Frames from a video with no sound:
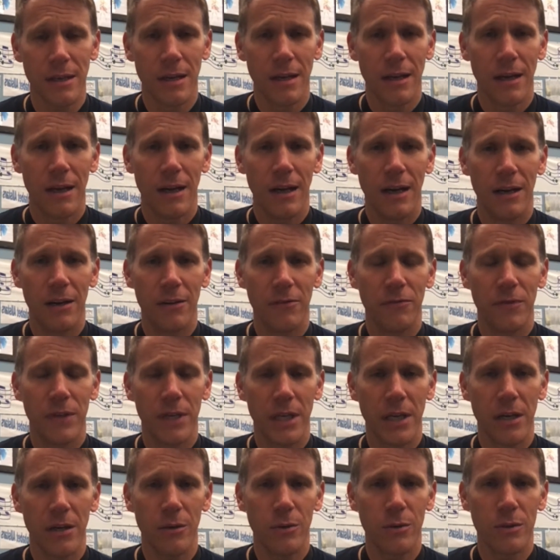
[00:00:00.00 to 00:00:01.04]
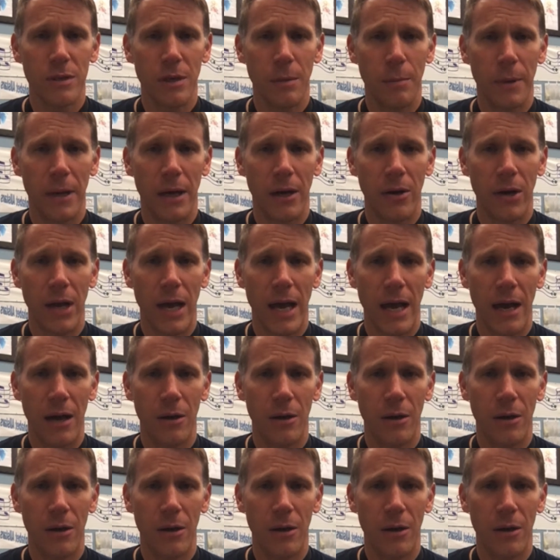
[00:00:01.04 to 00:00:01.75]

of videos about how